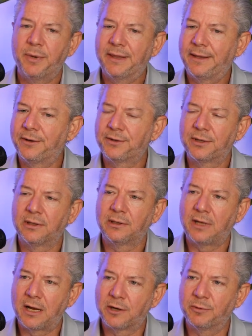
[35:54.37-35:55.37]
But there's a
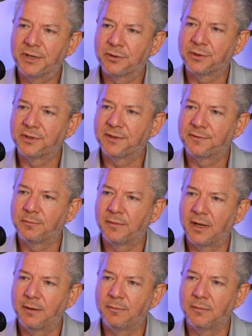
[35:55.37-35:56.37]
lot of resources
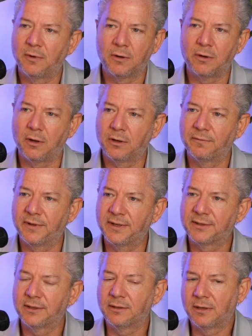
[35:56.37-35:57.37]
from them on all of
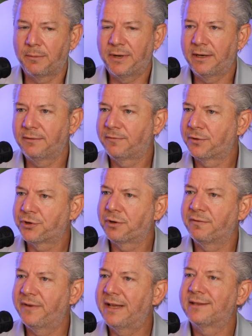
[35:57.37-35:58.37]
this. And I mean, for
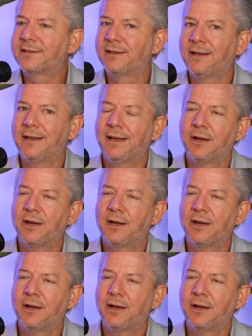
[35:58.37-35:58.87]
sure, vents.